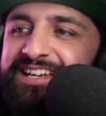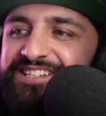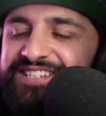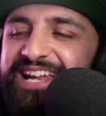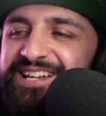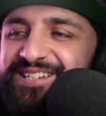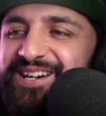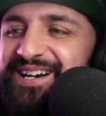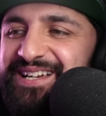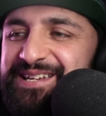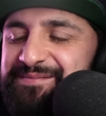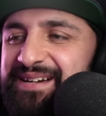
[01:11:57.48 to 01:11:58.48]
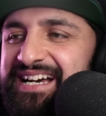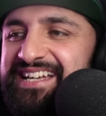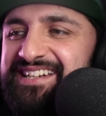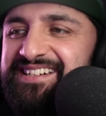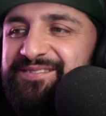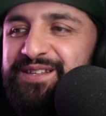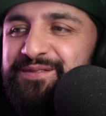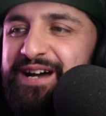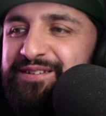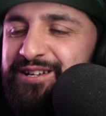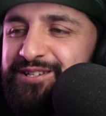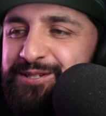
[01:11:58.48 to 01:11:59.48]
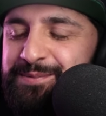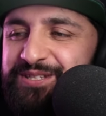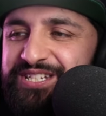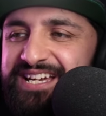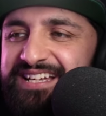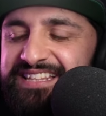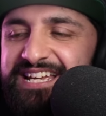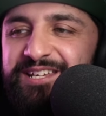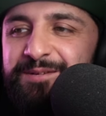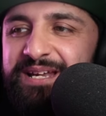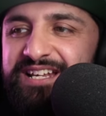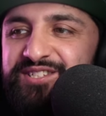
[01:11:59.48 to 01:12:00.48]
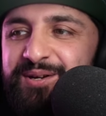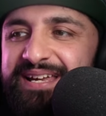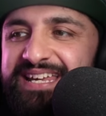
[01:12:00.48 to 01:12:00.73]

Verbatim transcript: Shout out to Hoggy, man, with a $5 super chat. Thank you, man. So I